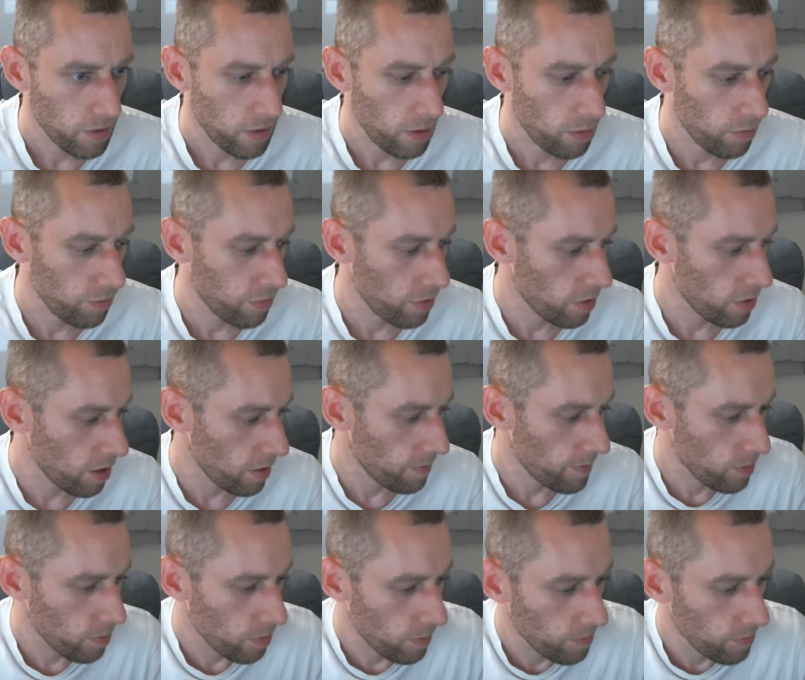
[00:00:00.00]
went for the
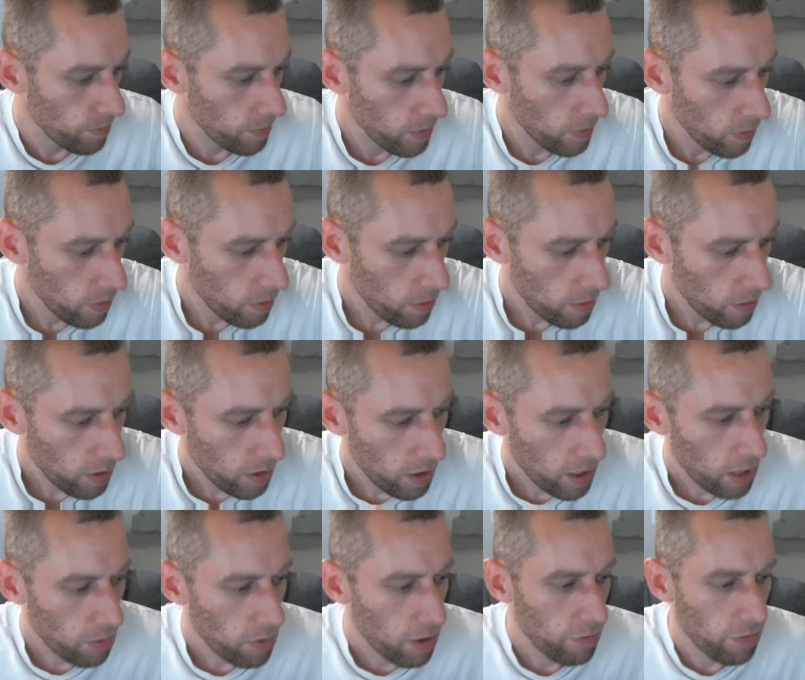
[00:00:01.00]
cheapest one.
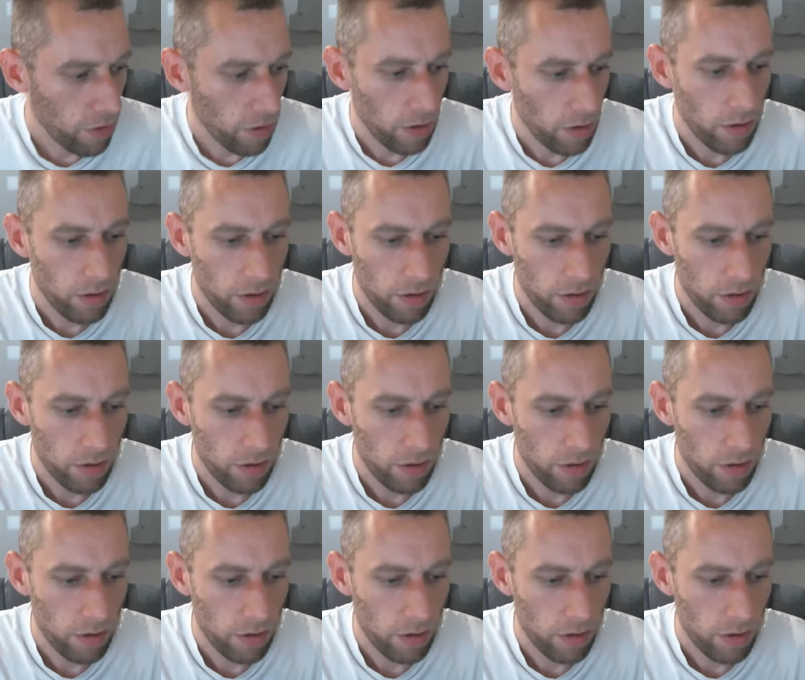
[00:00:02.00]
However,